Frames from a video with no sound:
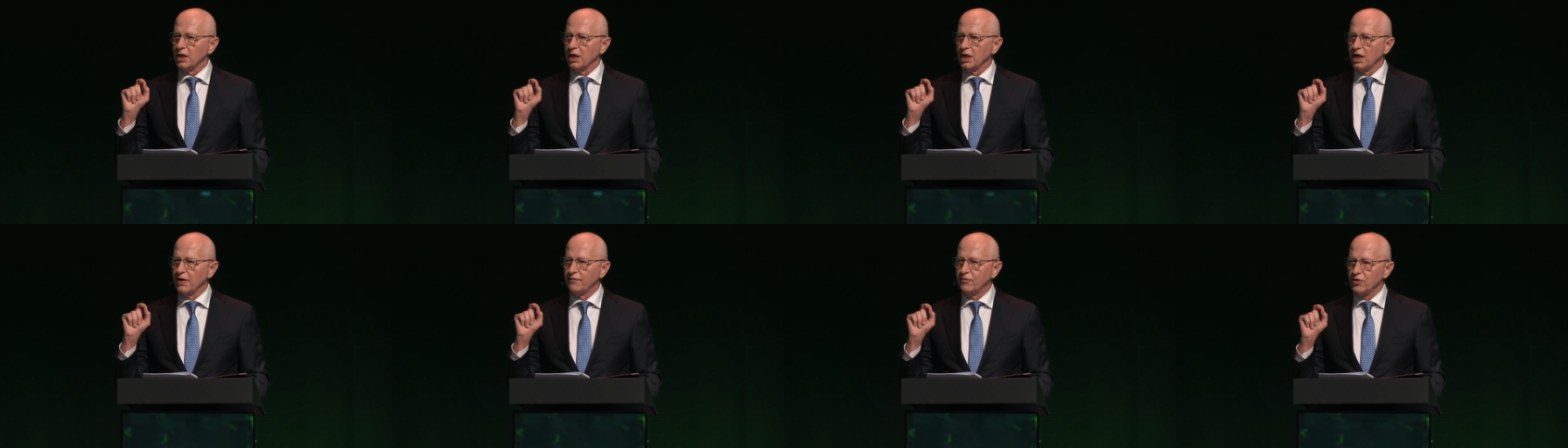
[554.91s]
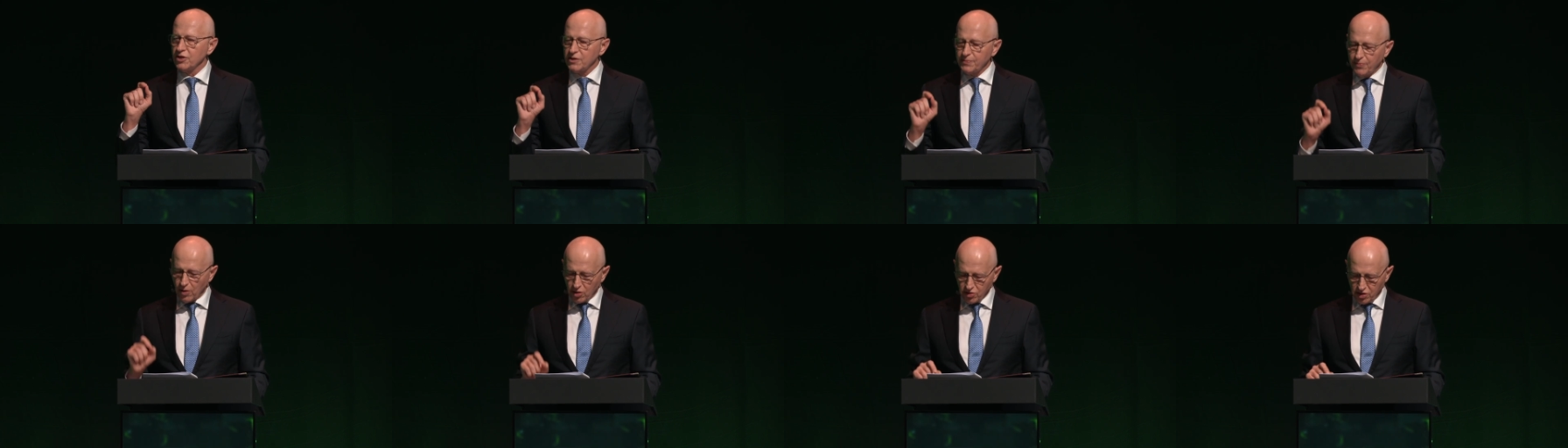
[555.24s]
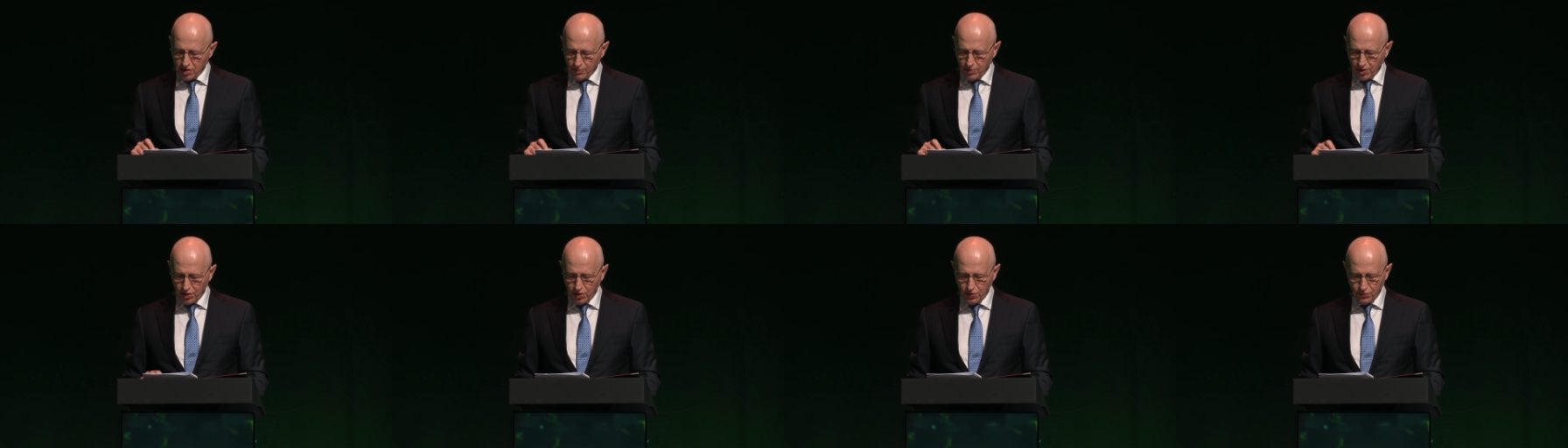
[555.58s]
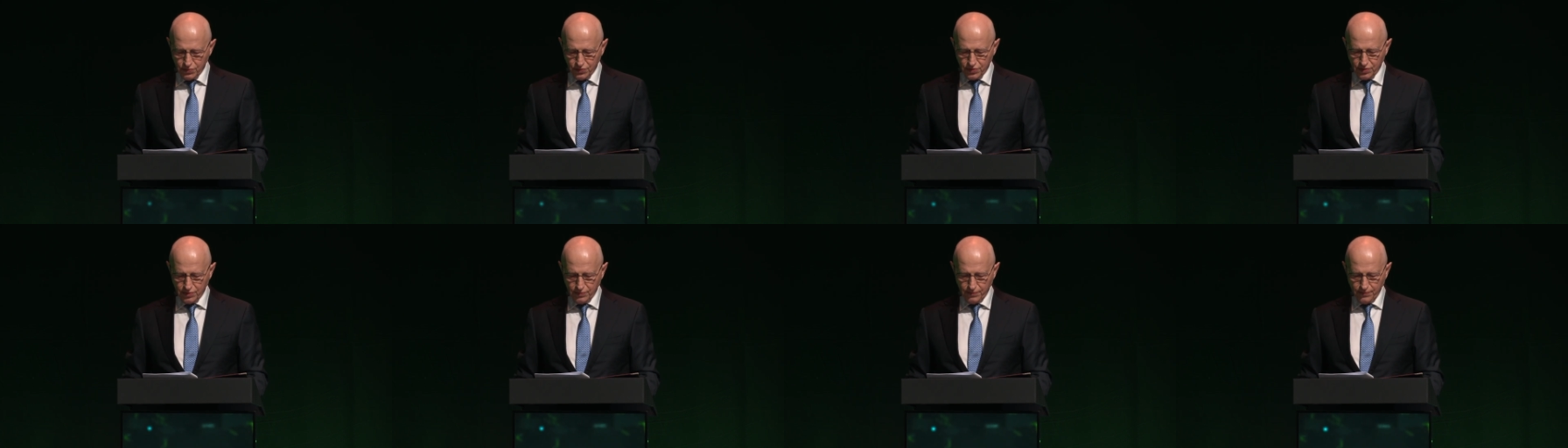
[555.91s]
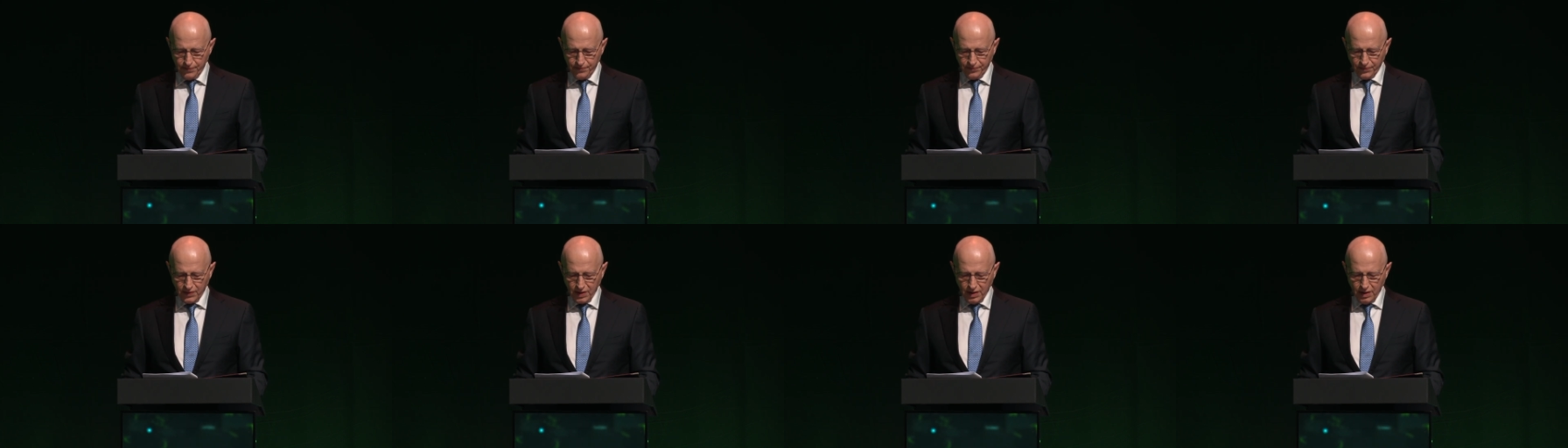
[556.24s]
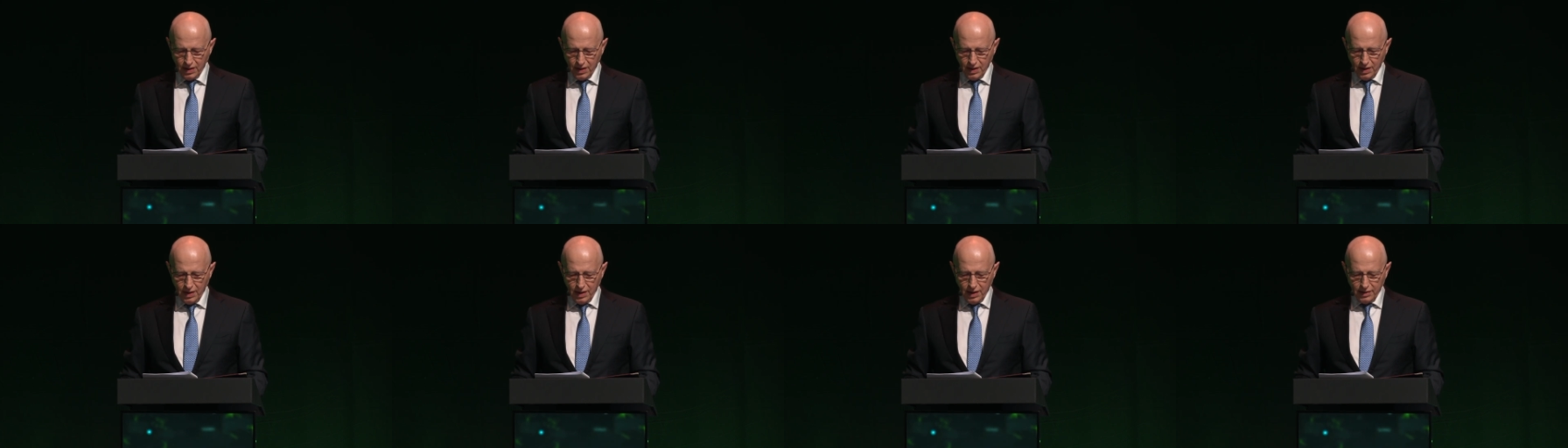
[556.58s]
of responsible use
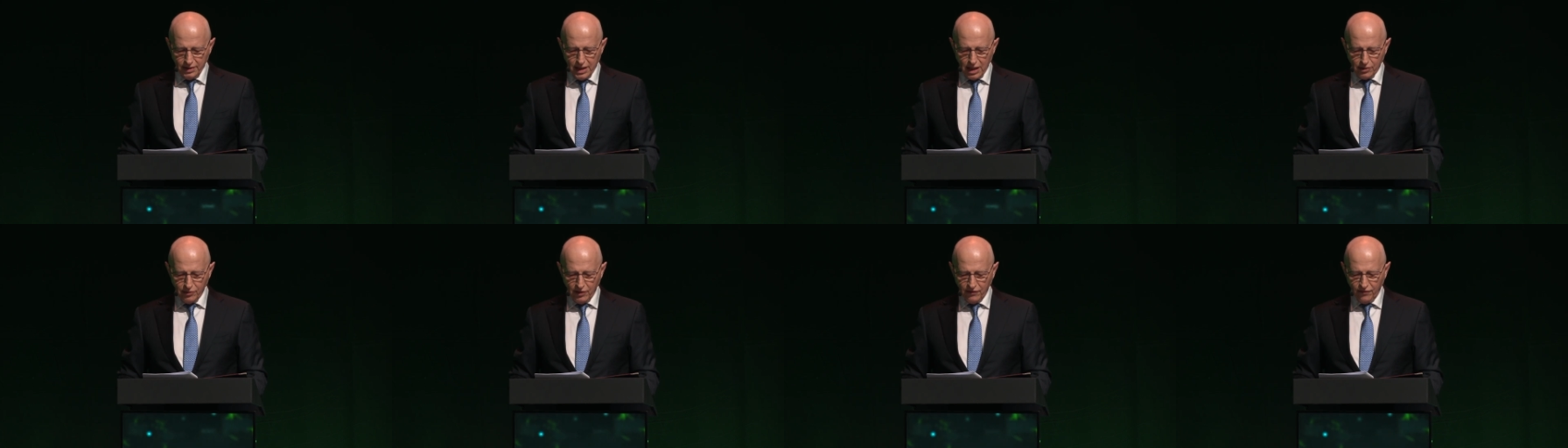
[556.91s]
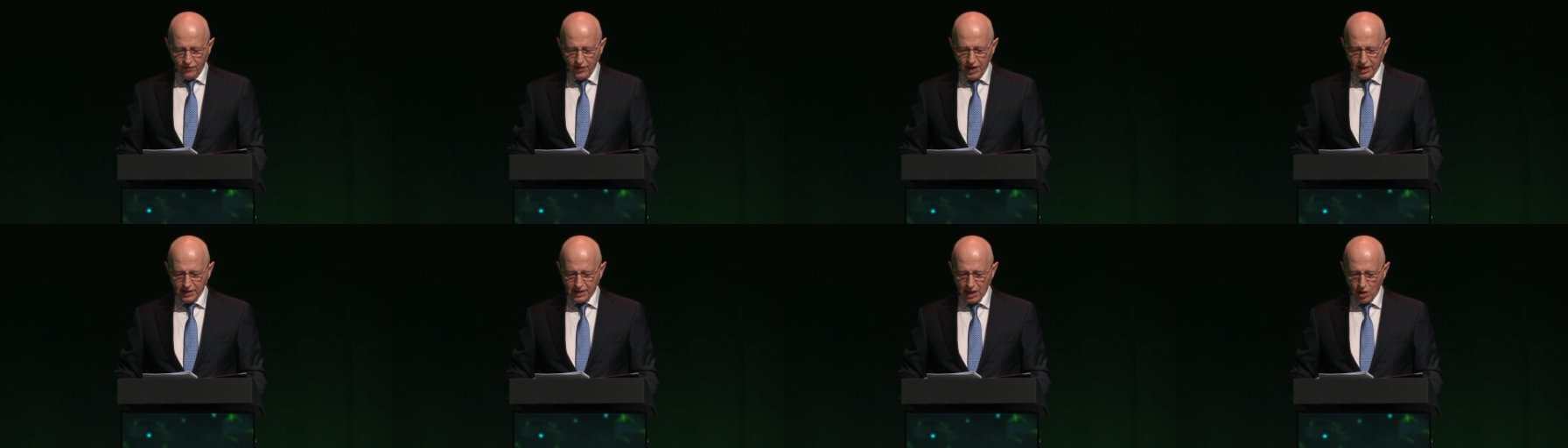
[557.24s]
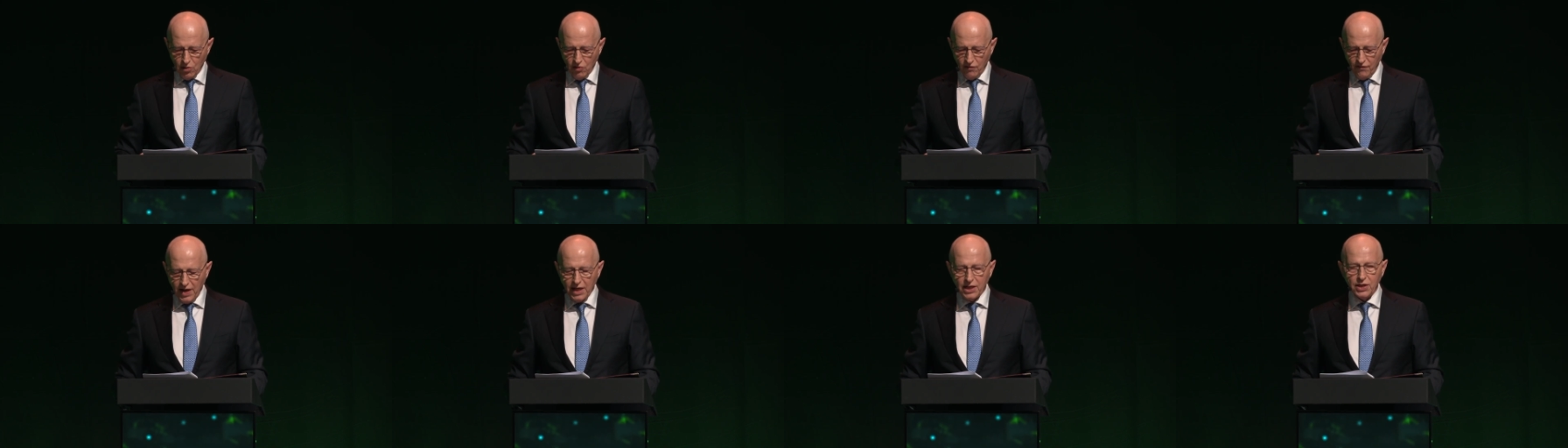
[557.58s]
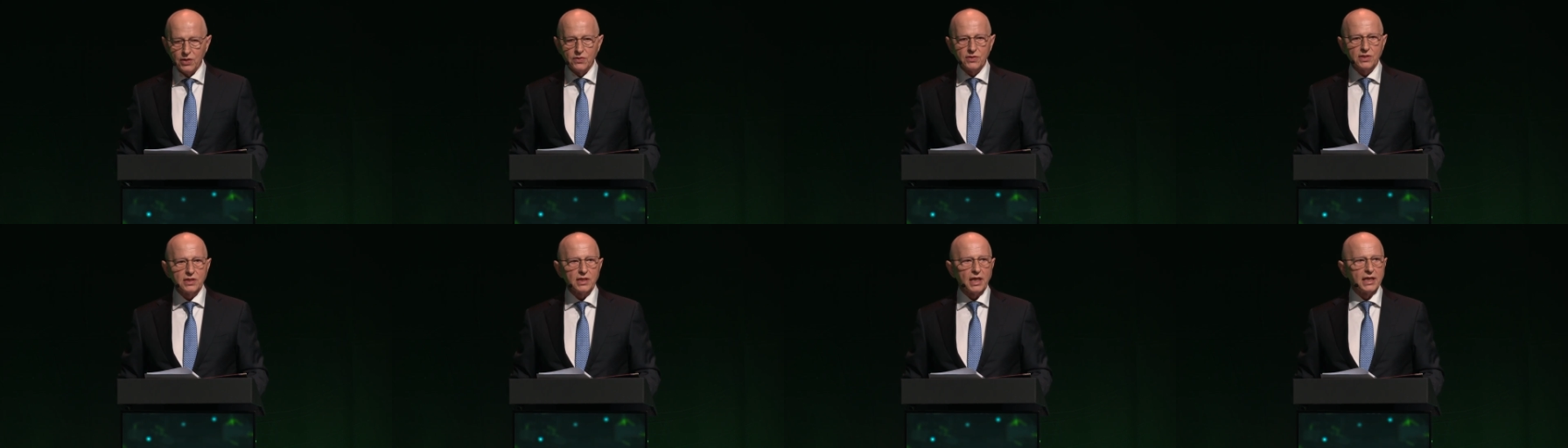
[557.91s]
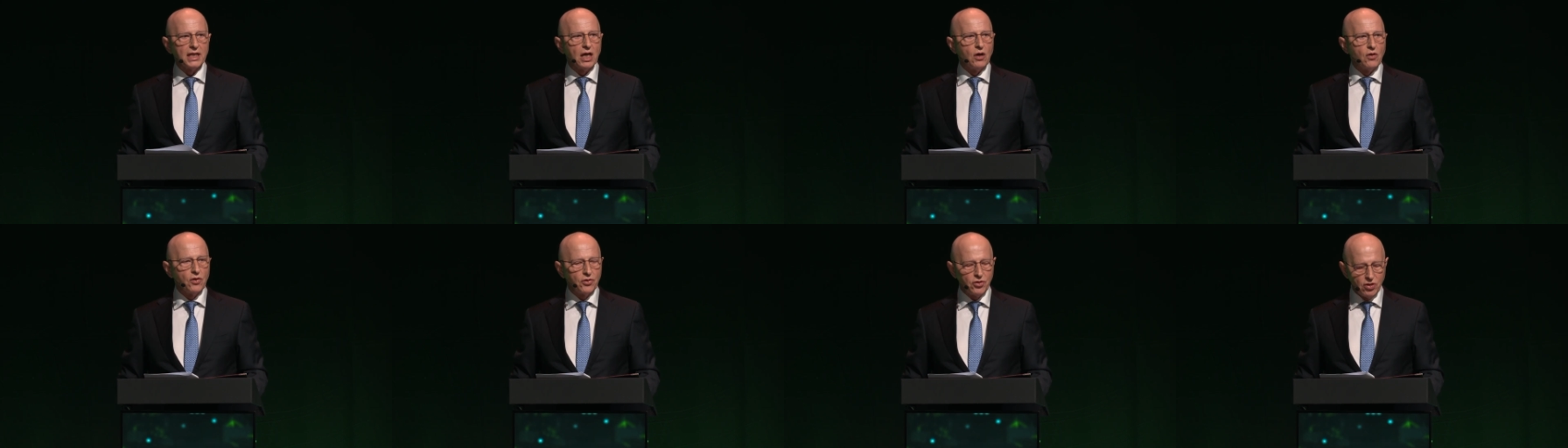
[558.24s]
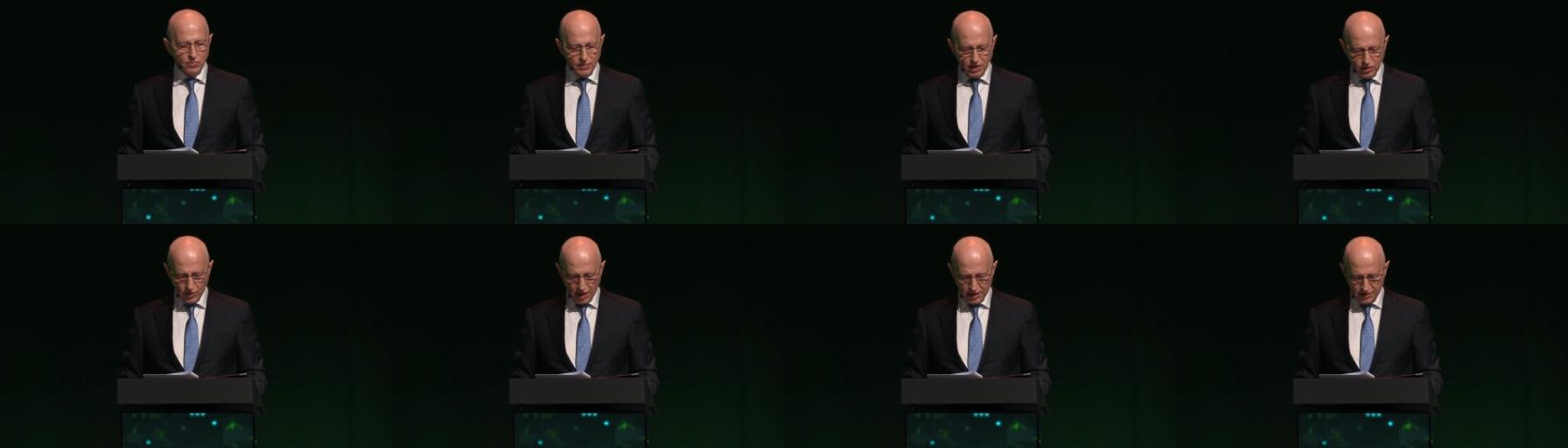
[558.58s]
that reflect our values and our
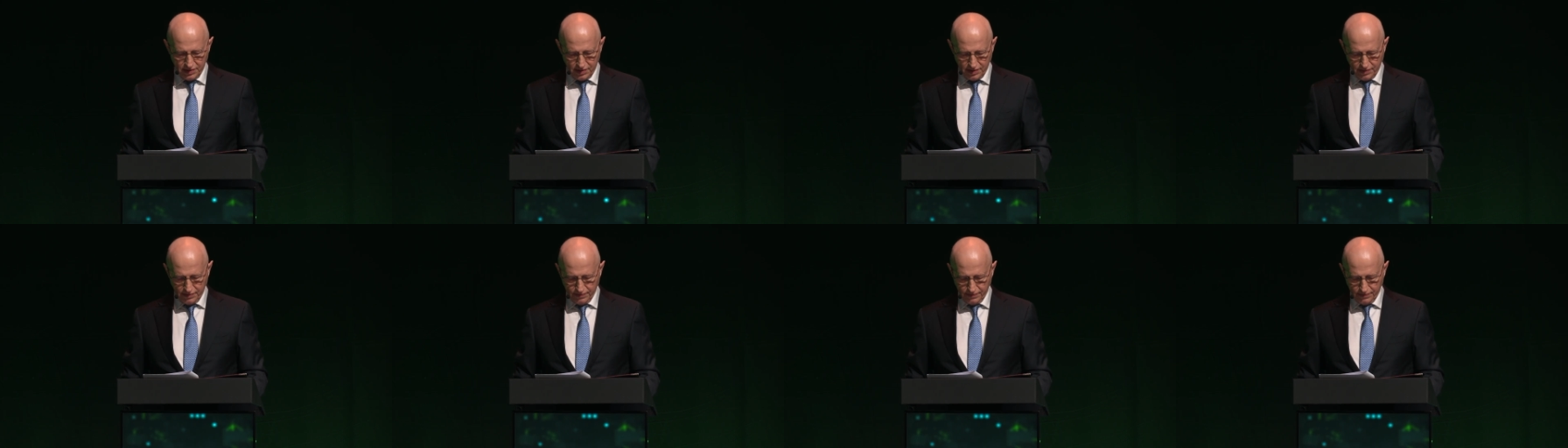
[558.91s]
human rights.